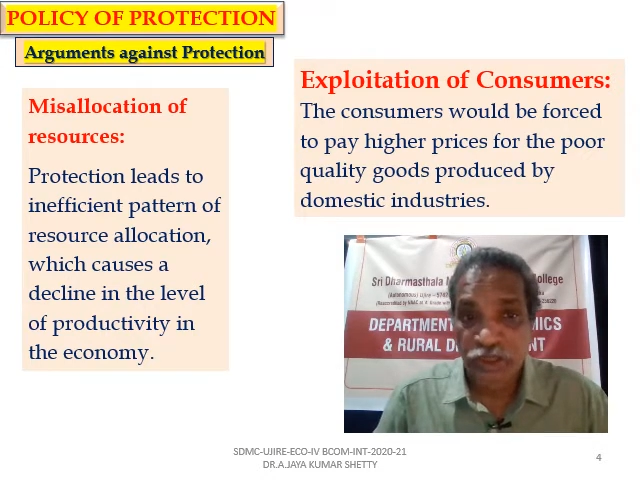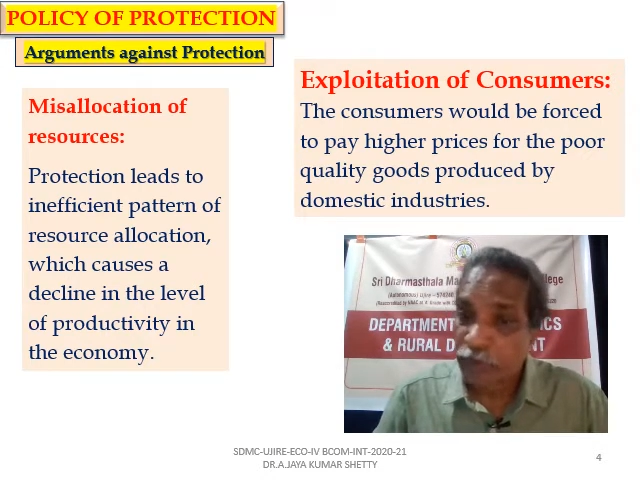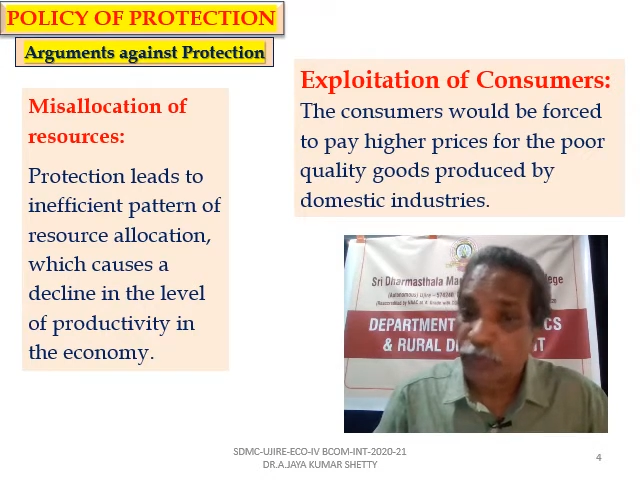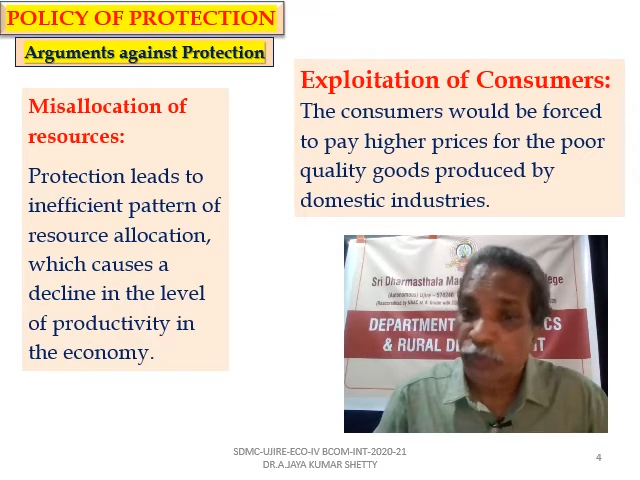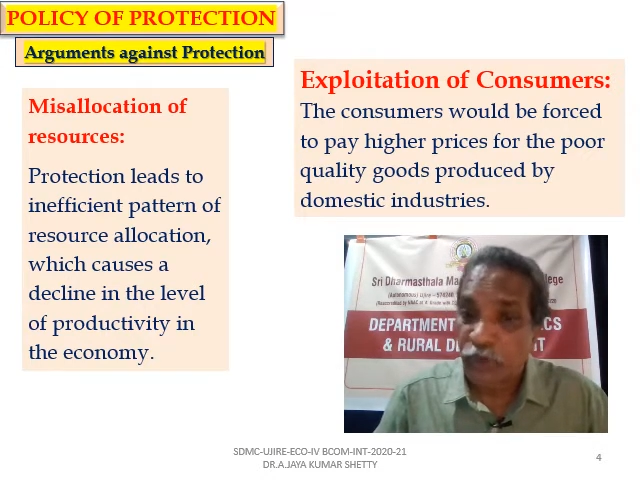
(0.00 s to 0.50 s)

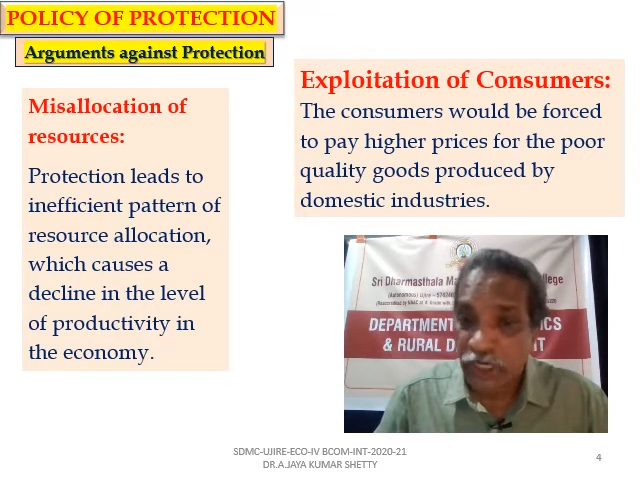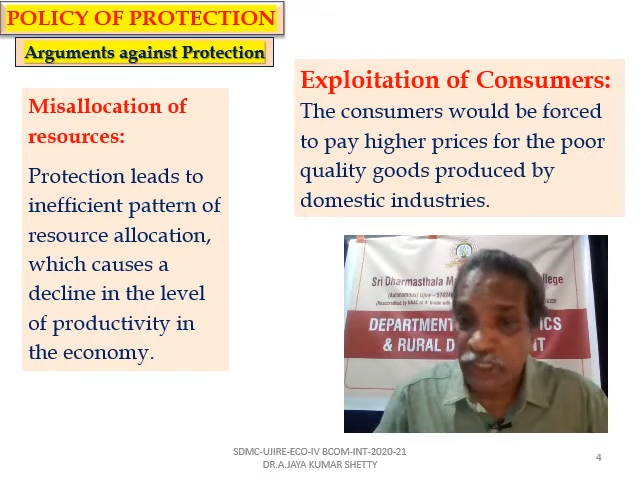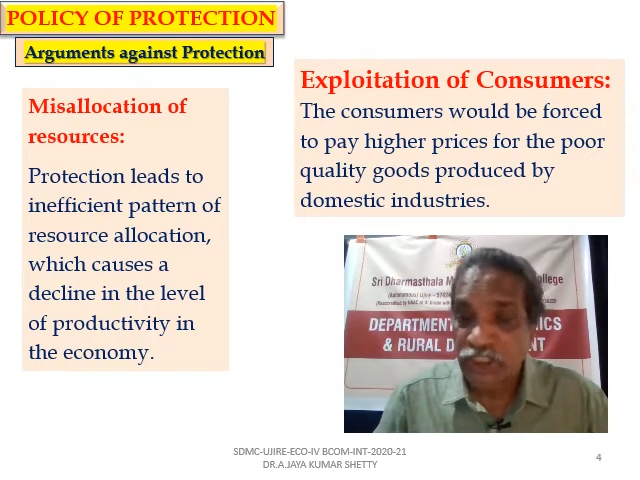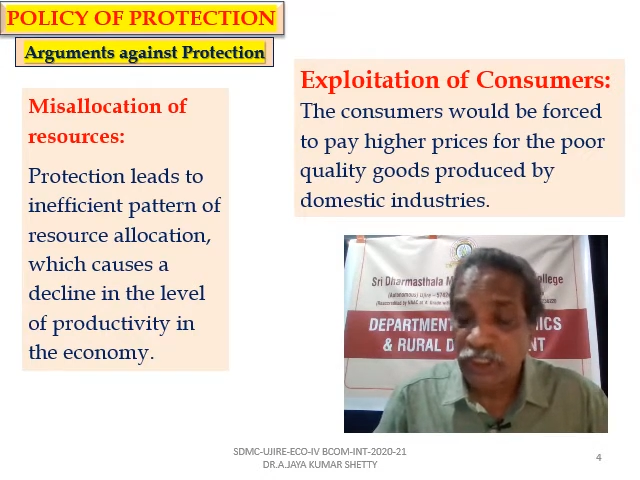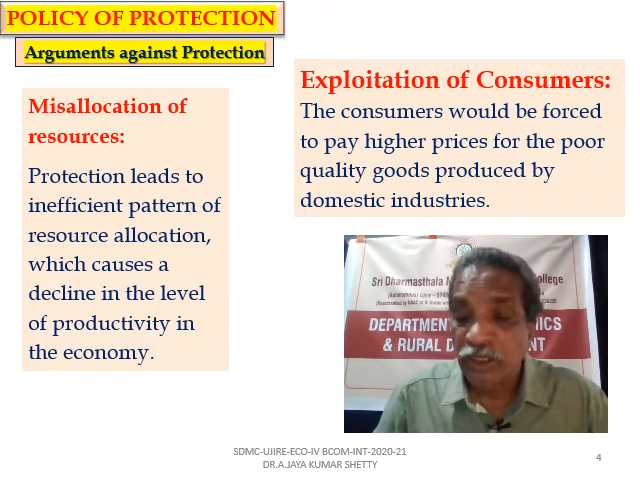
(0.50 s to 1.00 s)
But
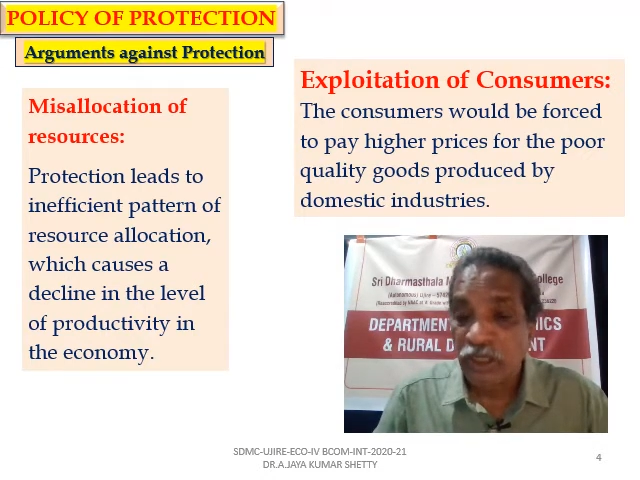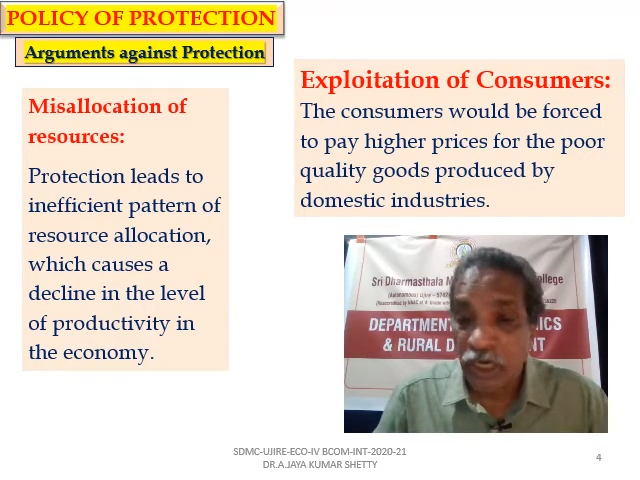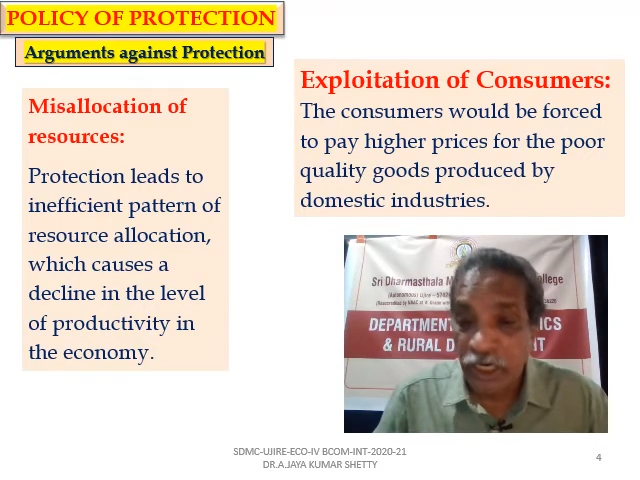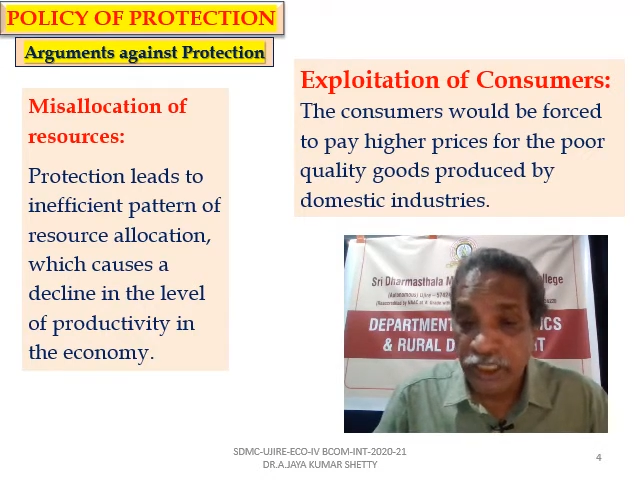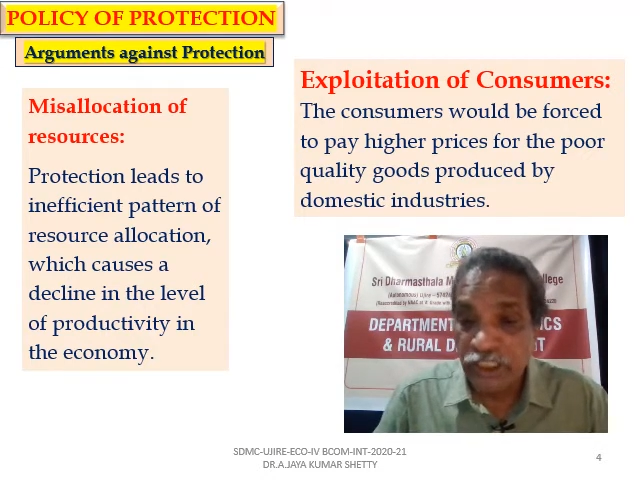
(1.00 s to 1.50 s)
protection
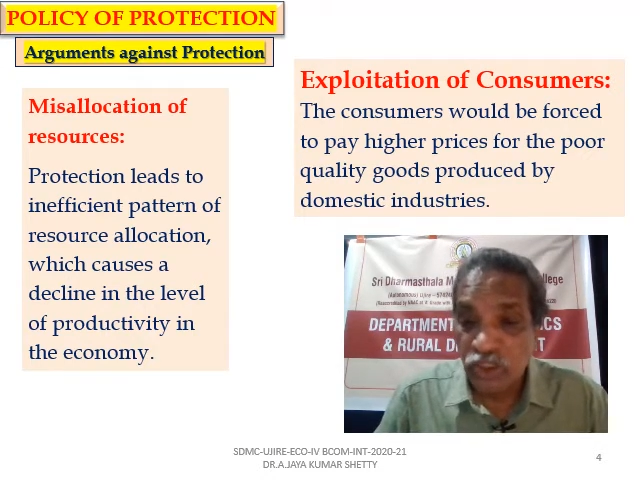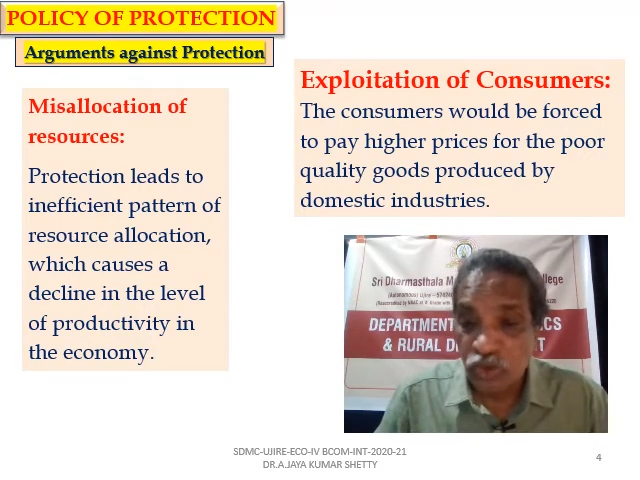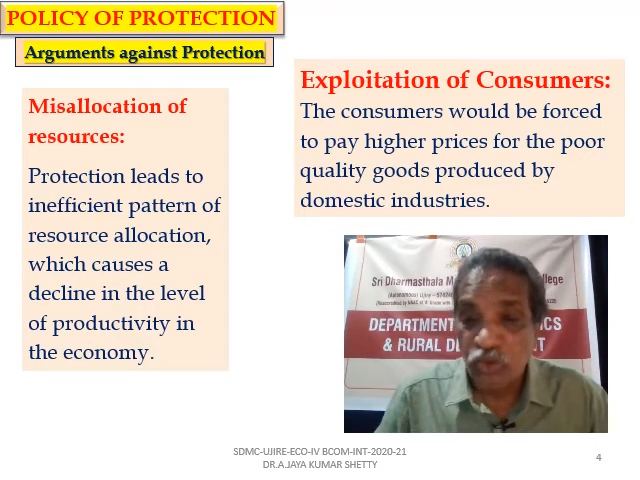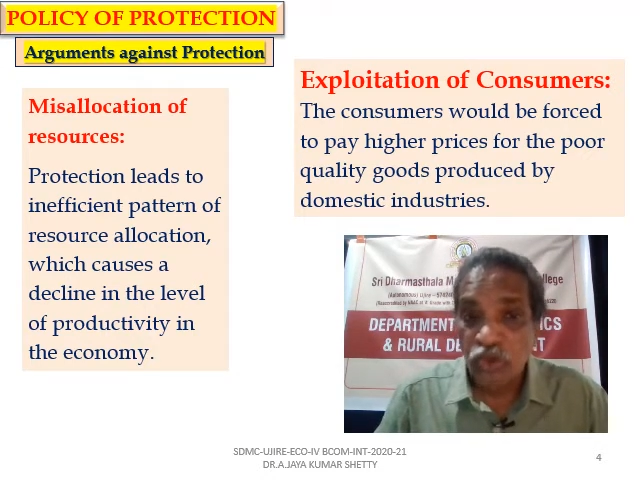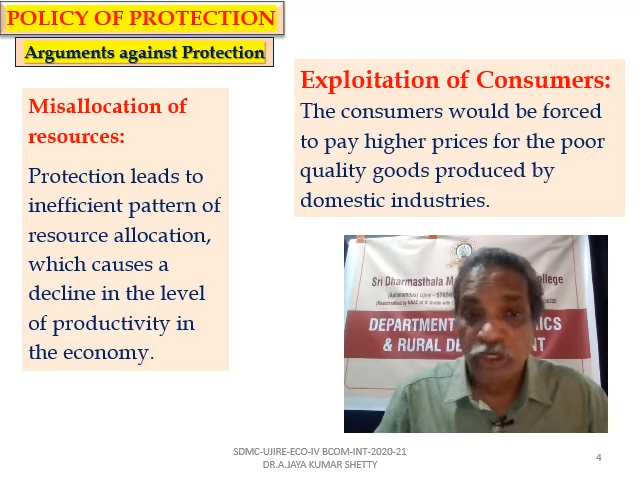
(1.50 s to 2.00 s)
leads
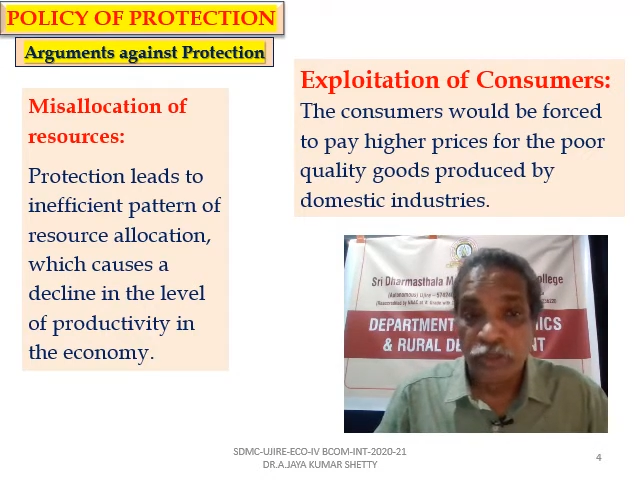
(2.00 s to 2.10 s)
to